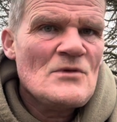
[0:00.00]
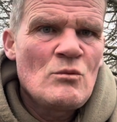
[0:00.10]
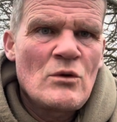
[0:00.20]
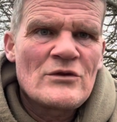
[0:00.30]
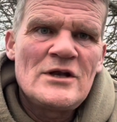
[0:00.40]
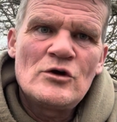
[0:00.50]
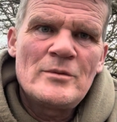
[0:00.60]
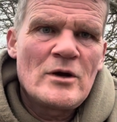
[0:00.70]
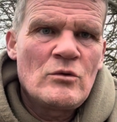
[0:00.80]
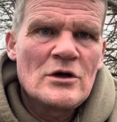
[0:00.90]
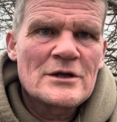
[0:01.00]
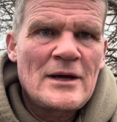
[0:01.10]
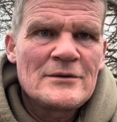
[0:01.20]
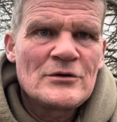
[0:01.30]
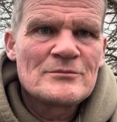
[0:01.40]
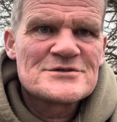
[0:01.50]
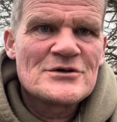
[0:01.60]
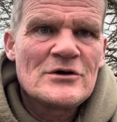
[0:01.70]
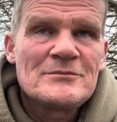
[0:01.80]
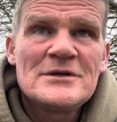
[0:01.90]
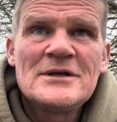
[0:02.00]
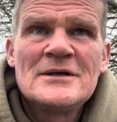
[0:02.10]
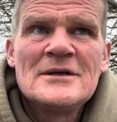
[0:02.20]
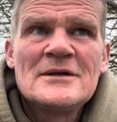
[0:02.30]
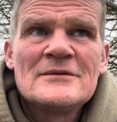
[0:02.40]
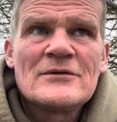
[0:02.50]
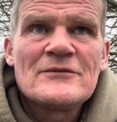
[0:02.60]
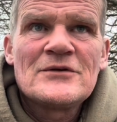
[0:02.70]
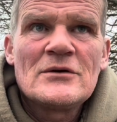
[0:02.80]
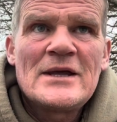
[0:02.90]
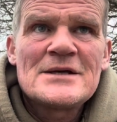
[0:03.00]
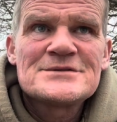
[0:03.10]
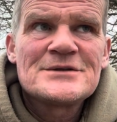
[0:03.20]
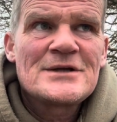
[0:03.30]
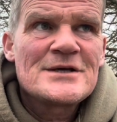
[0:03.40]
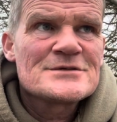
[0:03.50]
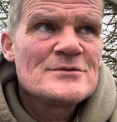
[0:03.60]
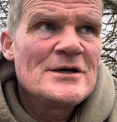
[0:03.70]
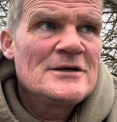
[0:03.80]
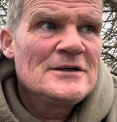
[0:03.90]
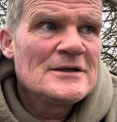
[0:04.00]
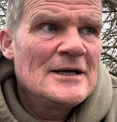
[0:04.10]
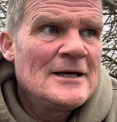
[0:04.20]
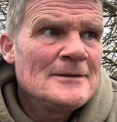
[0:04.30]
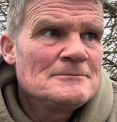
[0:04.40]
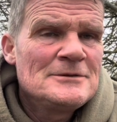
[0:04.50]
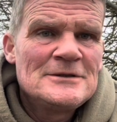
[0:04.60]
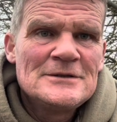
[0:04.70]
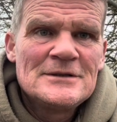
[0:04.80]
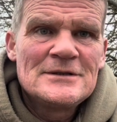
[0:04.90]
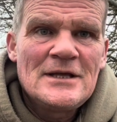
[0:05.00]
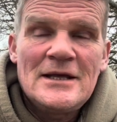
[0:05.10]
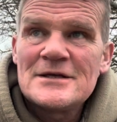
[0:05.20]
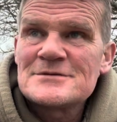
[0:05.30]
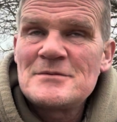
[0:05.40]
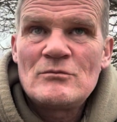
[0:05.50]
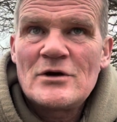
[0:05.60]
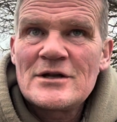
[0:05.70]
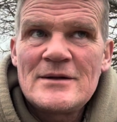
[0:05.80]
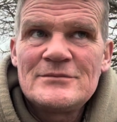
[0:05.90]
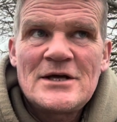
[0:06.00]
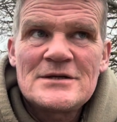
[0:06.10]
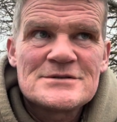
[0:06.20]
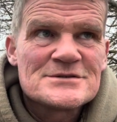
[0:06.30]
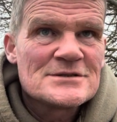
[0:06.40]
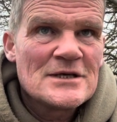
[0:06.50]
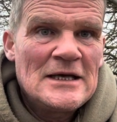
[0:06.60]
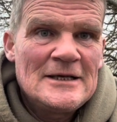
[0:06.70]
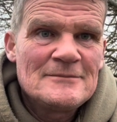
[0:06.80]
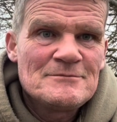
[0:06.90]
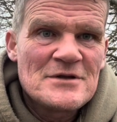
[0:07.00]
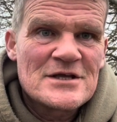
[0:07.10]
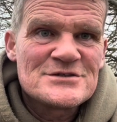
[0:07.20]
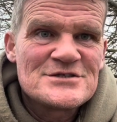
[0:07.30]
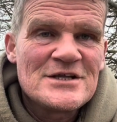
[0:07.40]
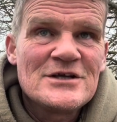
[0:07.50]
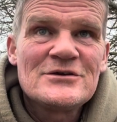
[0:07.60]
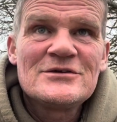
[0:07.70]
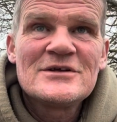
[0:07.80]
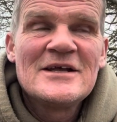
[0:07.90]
What with a little bit of work going on beside me for a few hours today as well. Yeah, it's been one of them days. It continued.